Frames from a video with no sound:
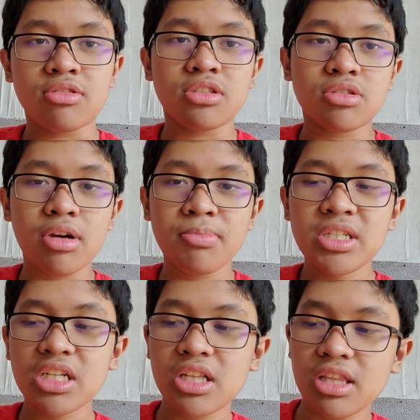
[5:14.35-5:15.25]
So
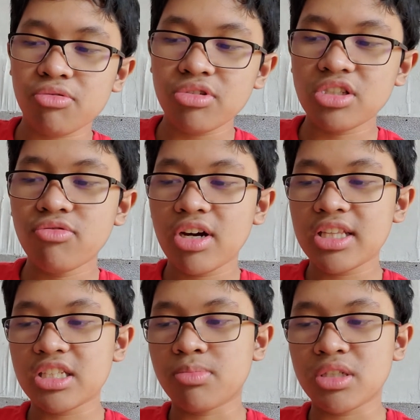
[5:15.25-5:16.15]
basically, the reason why it
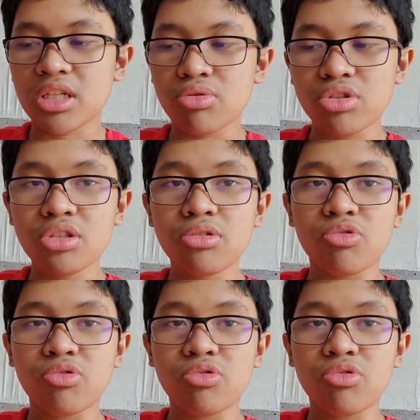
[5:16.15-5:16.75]
is misunderstood